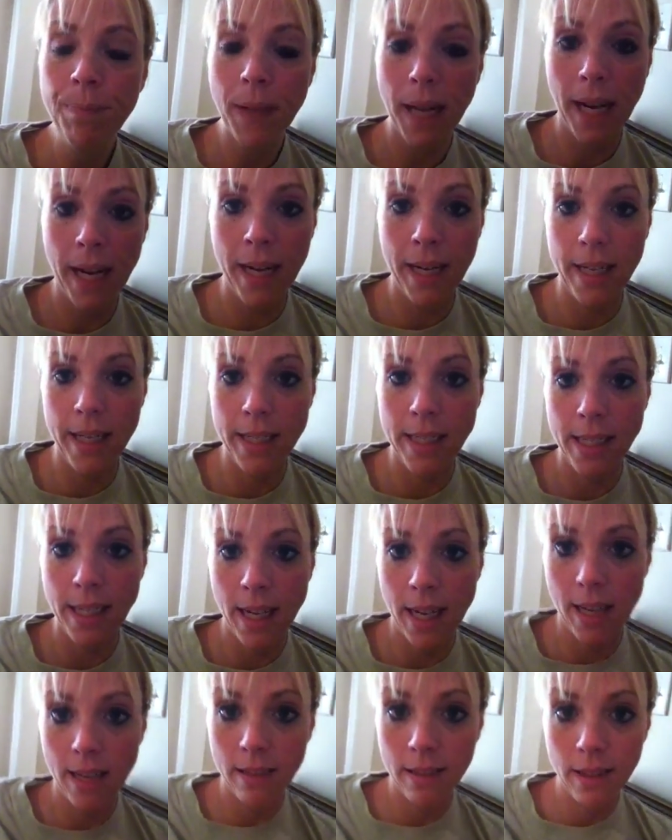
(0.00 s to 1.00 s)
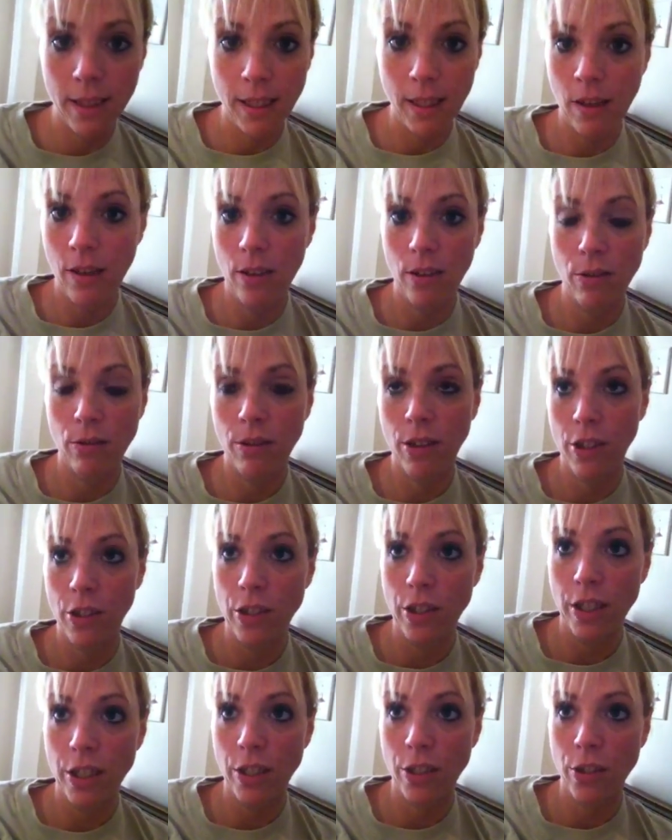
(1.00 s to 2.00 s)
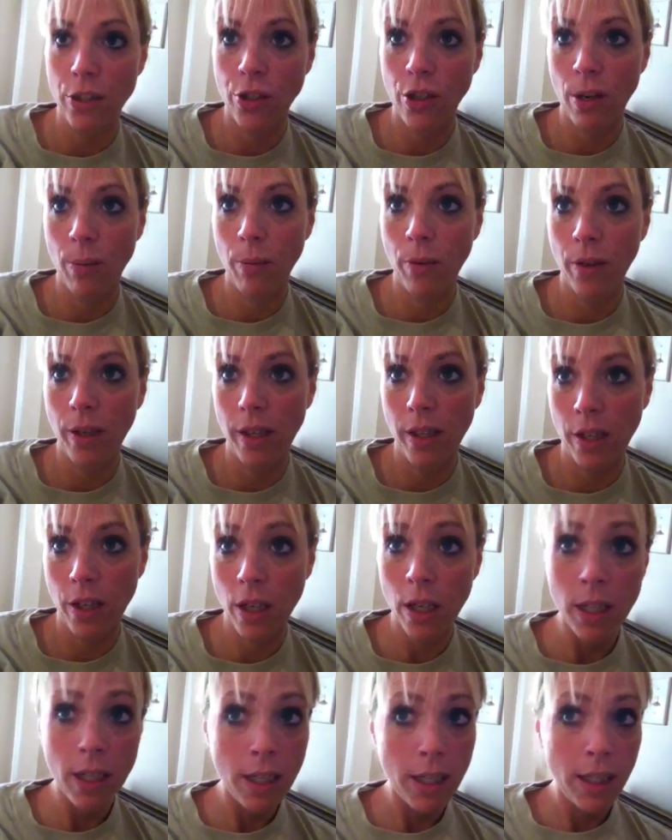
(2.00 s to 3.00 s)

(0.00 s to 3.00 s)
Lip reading: don't usually do the treadmill either.